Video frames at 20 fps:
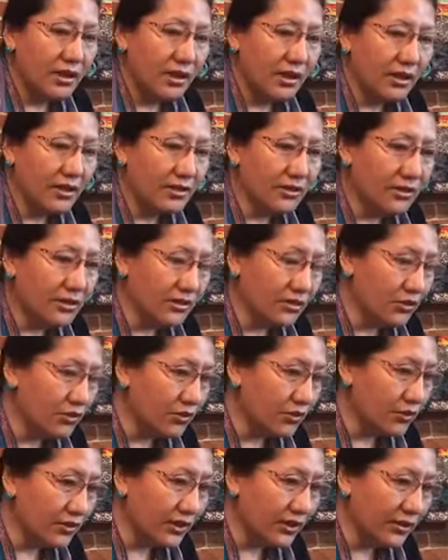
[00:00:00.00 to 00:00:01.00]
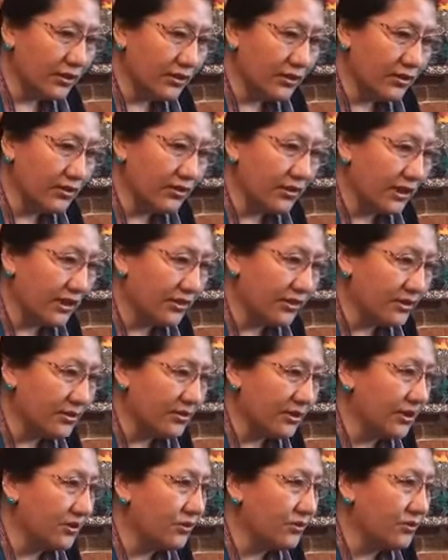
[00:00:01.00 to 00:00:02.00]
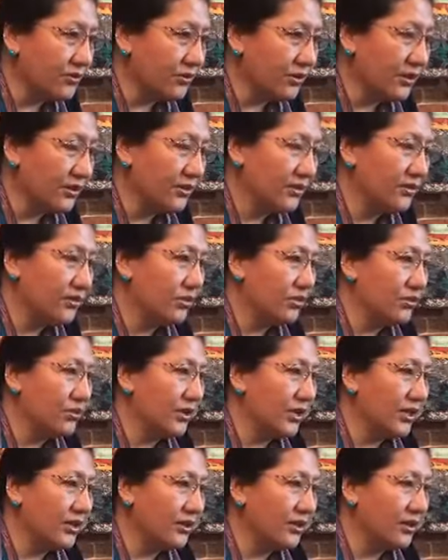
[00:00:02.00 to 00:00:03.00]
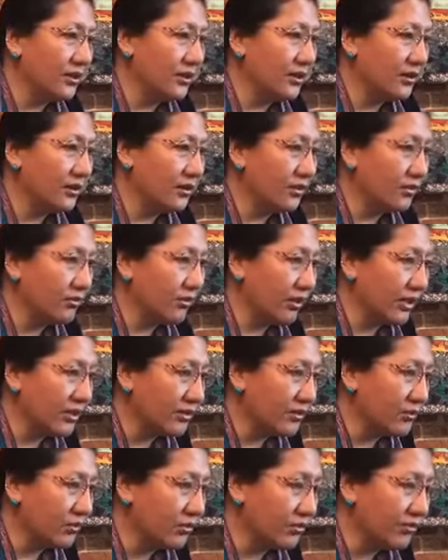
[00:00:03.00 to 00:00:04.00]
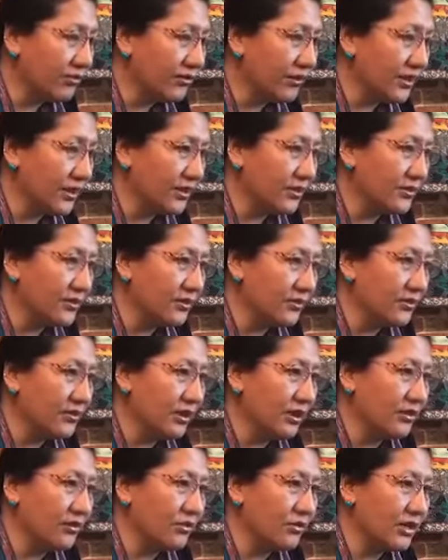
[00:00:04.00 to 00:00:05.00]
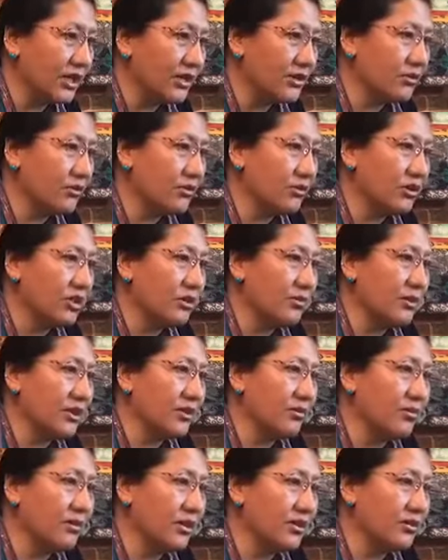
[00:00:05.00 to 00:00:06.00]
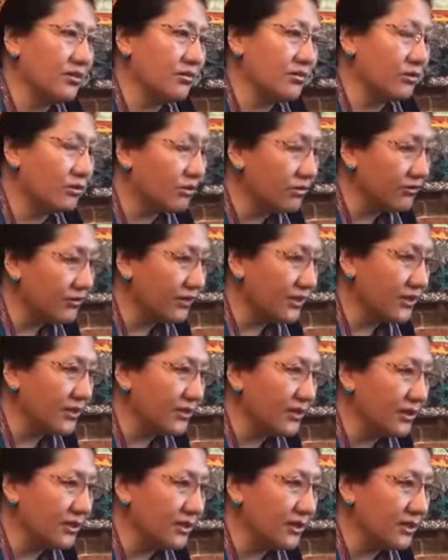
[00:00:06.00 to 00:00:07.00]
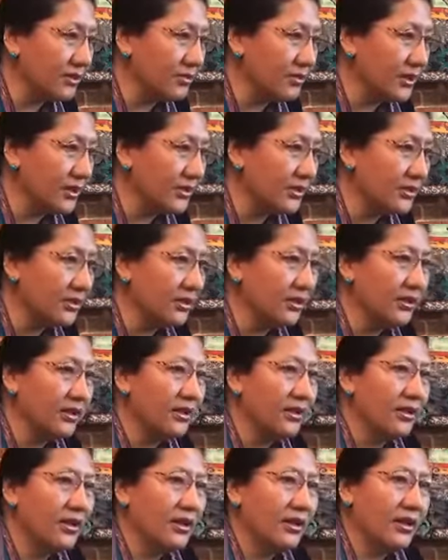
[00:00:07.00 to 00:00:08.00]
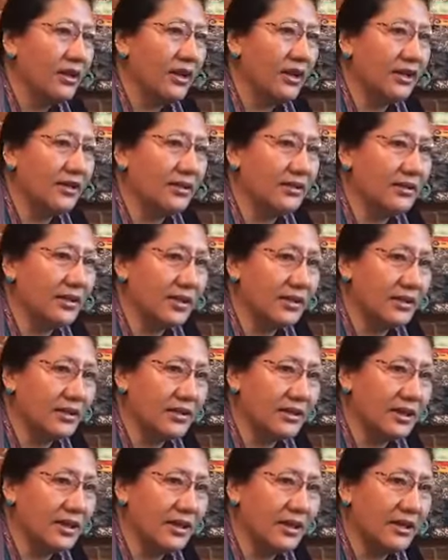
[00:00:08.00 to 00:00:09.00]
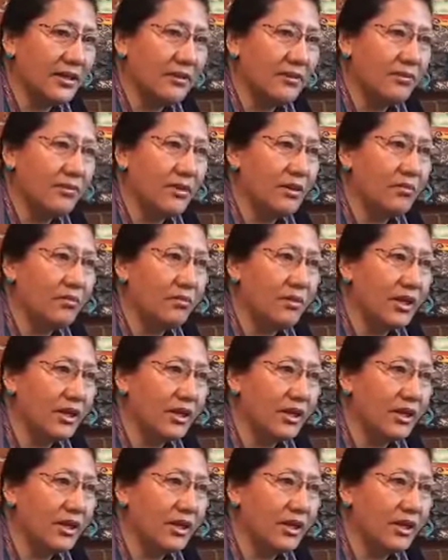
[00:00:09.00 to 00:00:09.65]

During the 9th century, we had a great conference, International Tibetan Medicine Conference in Tibet. At that time, the